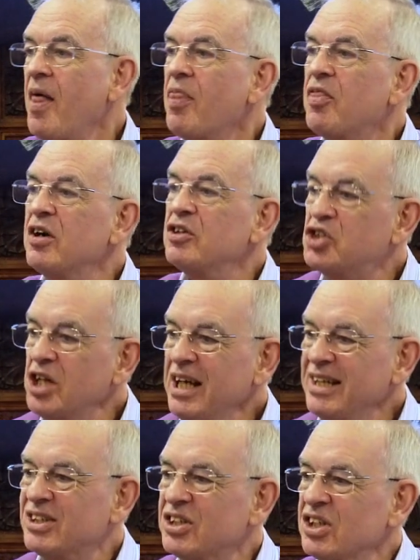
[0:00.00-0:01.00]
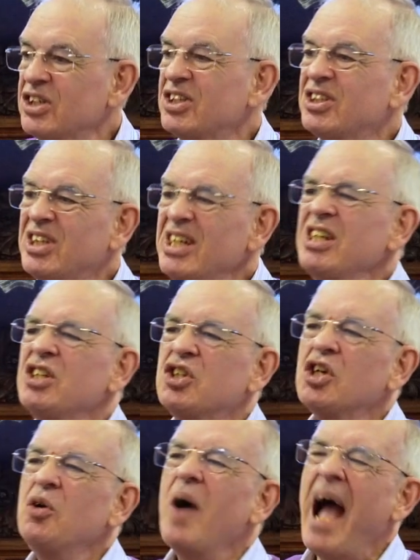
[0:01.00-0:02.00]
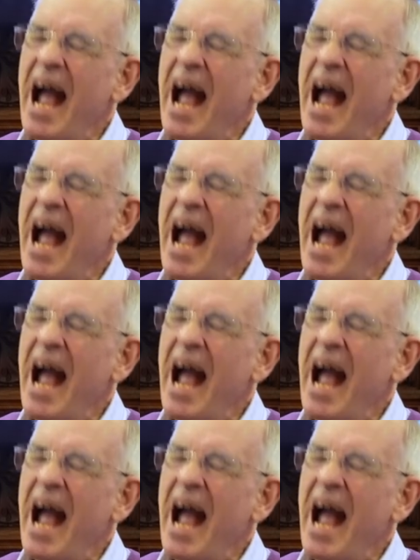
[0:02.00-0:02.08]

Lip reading: that Jesus didn't do